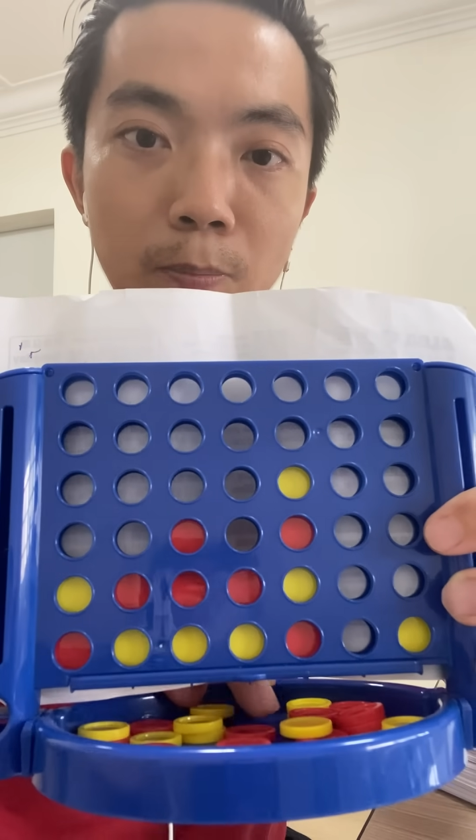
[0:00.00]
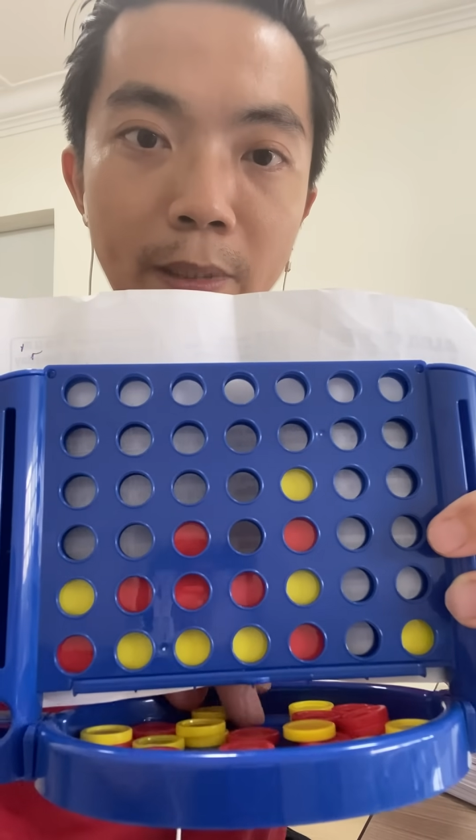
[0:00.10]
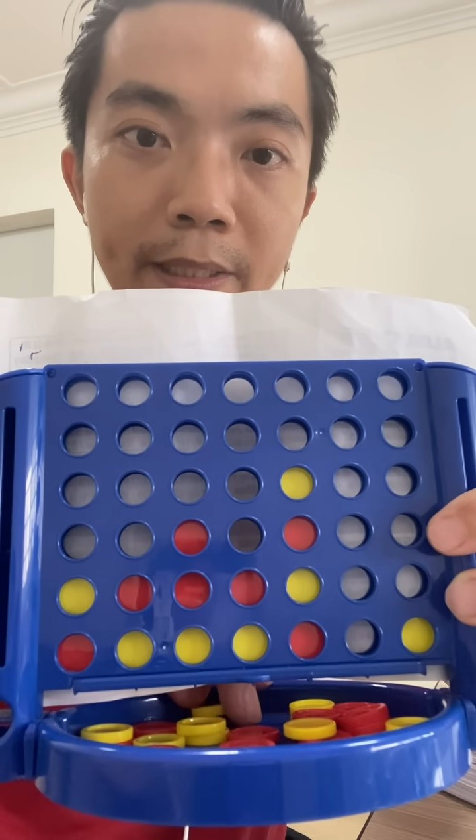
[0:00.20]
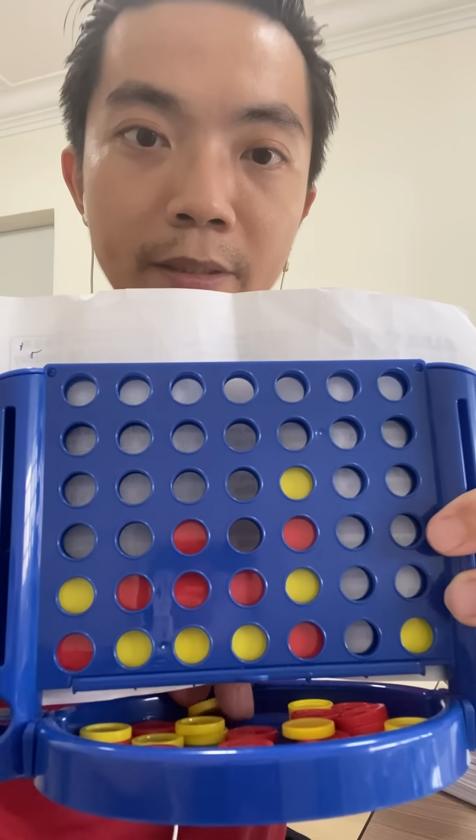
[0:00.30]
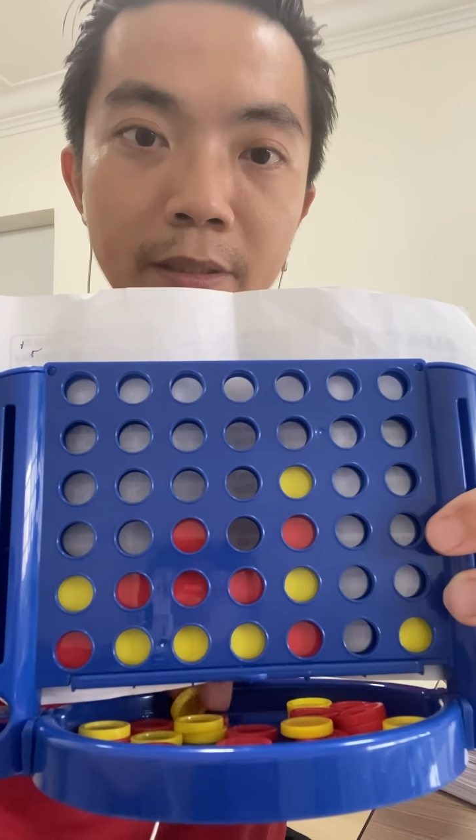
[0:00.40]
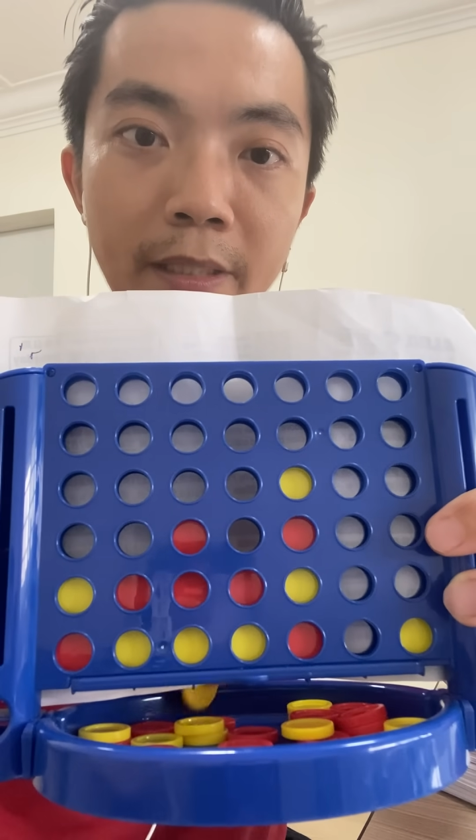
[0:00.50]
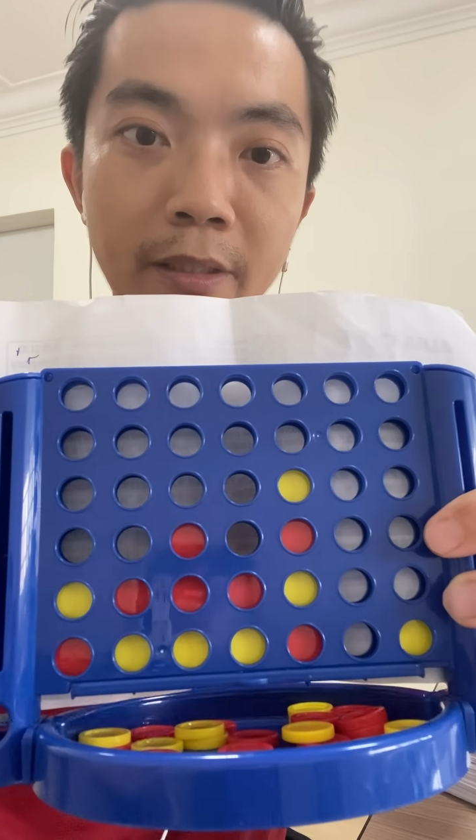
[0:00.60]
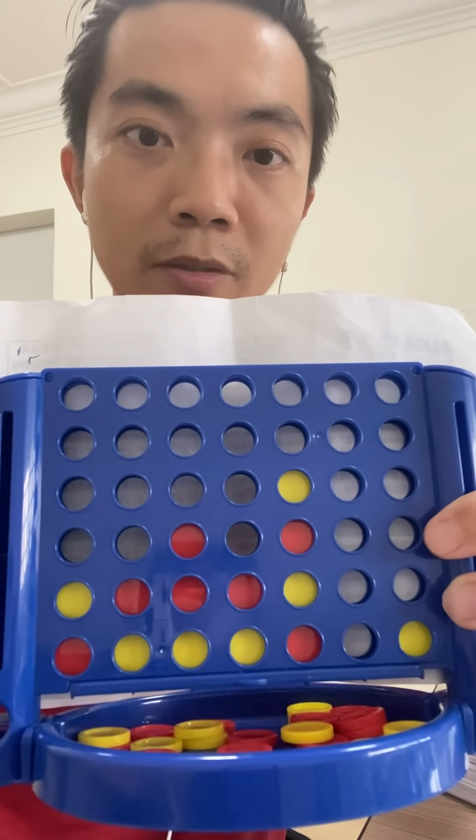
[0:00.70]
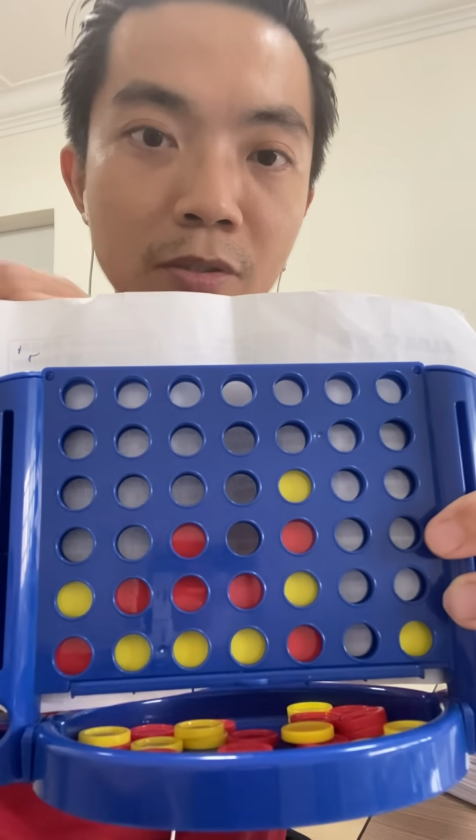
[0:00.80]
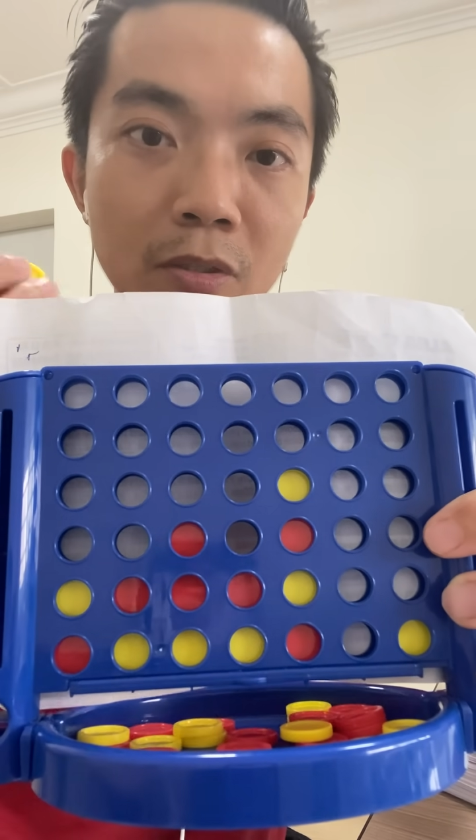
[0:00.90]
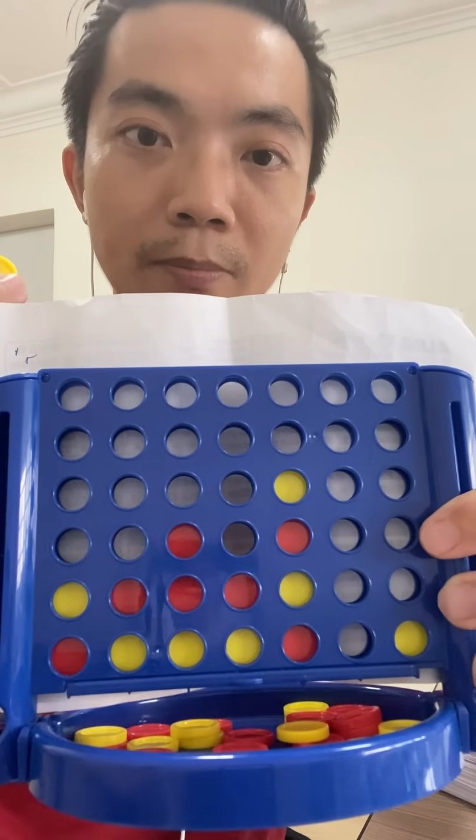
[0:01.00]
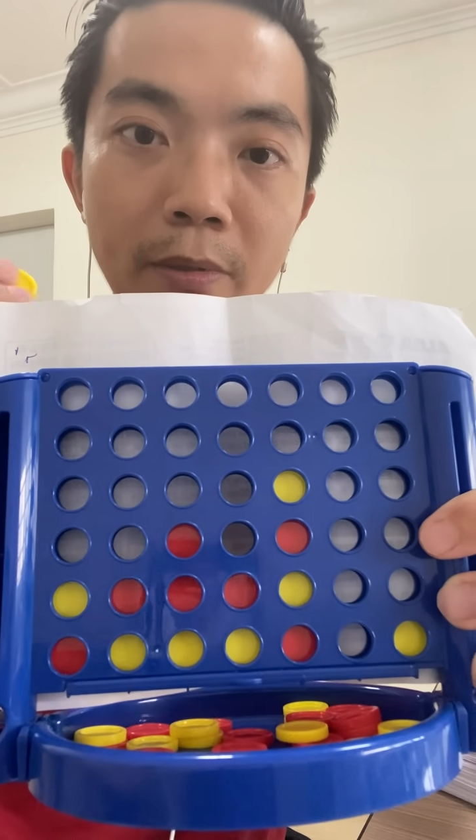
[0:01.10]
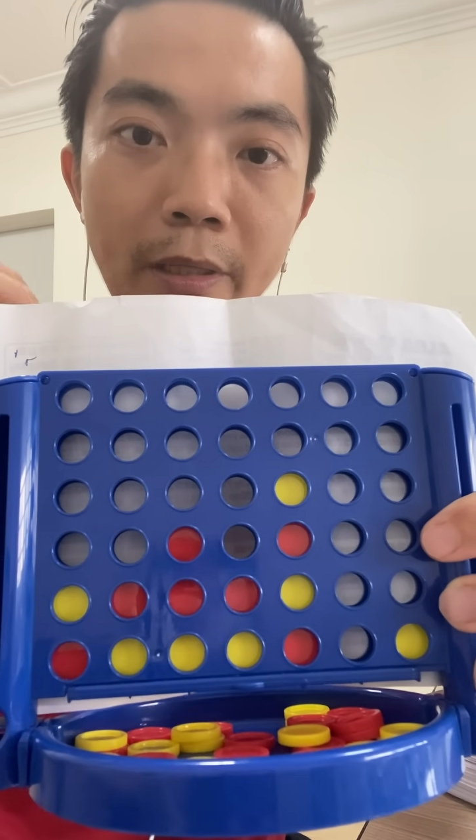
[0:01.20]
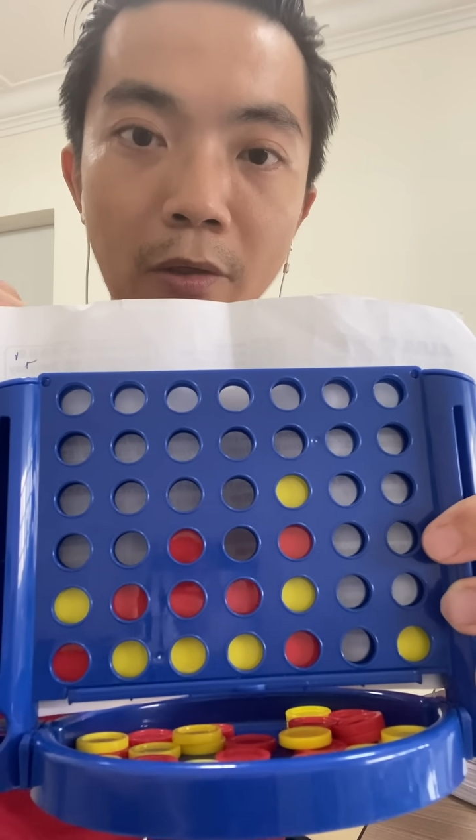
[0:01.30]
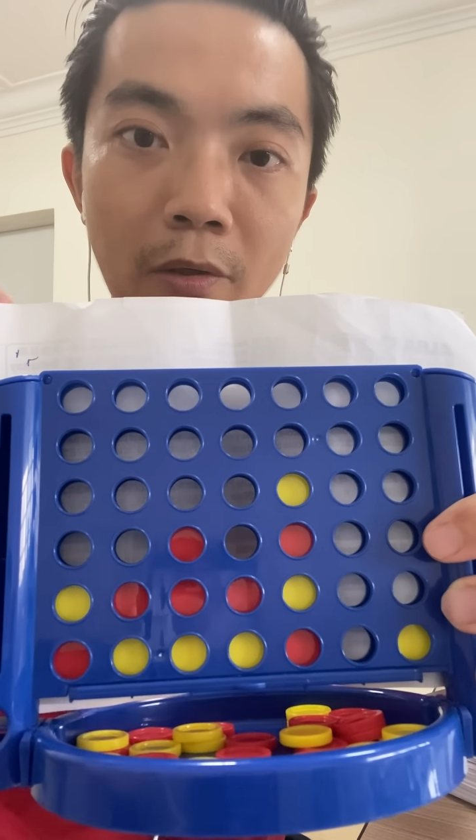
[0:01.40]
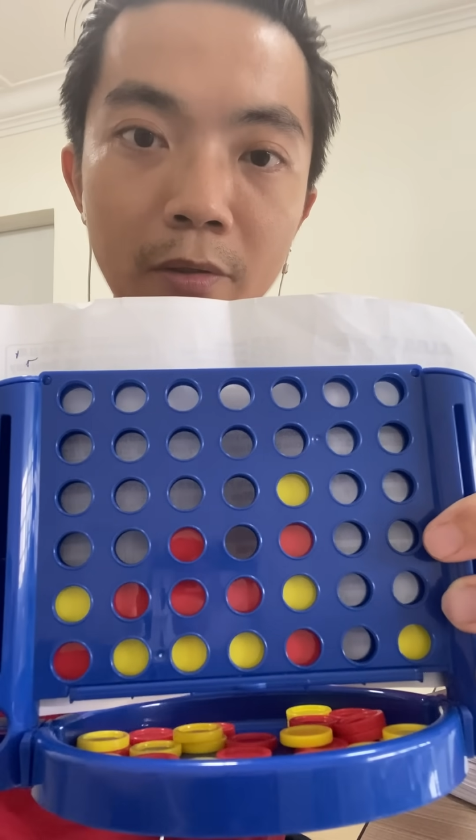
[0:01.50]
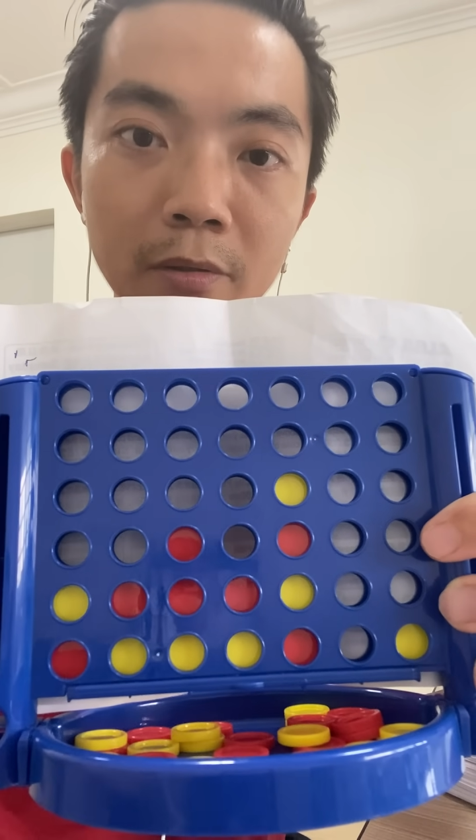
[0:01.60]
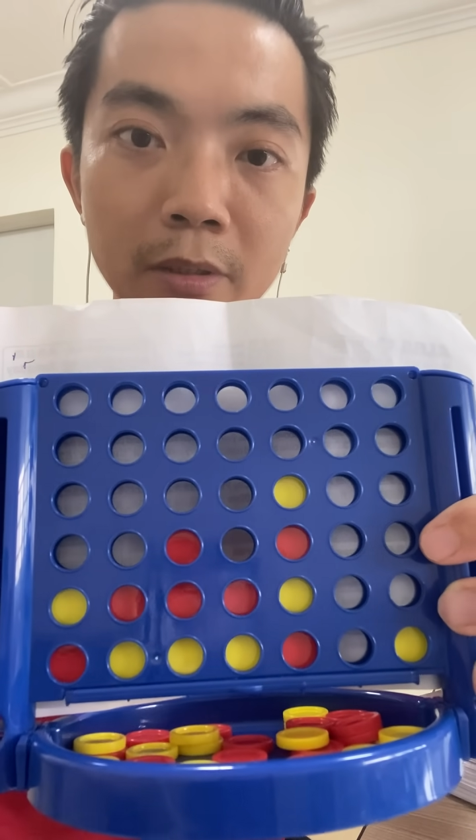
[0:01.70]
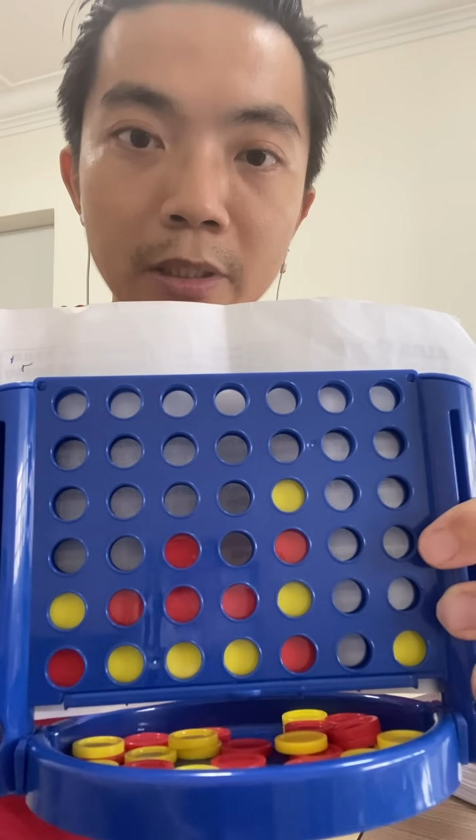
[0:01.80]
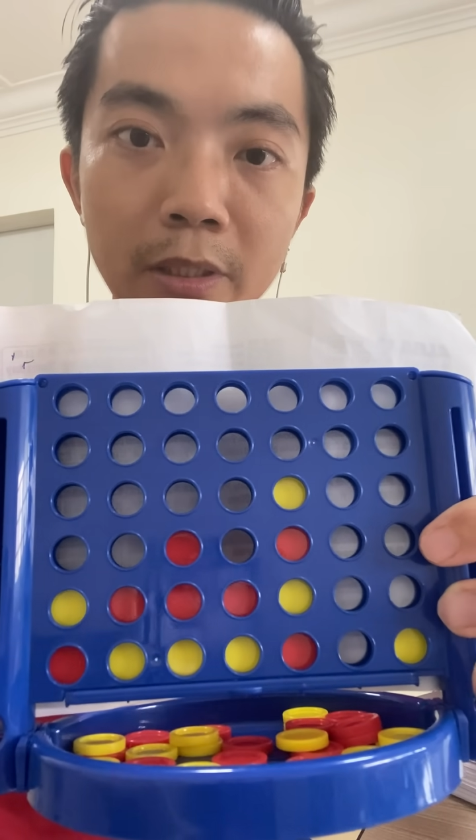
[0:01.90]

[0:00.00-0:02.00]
player cannot stop you at all.